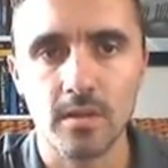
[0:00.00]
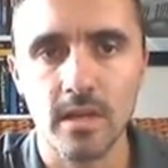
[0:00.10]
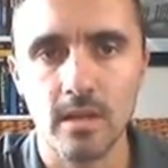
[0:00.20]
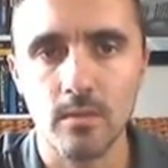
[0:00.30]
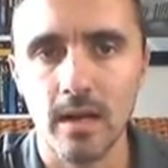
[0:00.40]

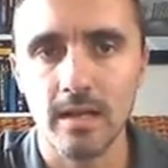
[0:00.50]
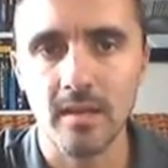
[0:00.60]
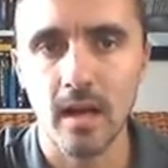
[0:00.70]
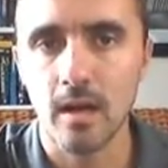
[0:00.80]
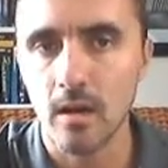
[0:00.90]

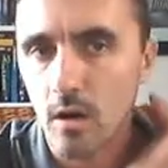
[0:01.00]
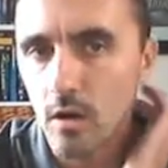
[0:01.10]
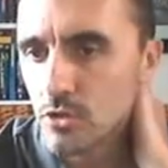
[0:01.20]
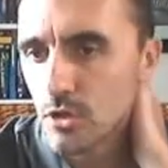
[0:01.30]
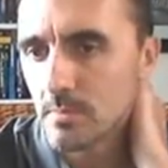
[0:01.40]
keywords
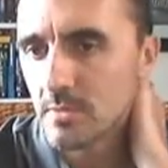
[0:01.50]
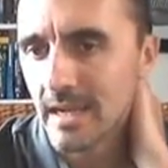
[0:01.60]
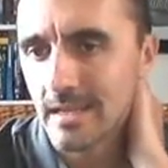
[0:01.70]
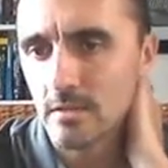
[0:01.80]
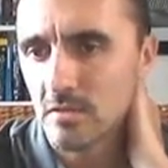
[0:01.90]
or job
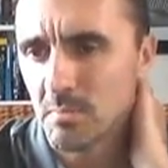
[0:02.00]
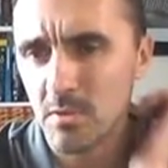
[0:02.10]
titles.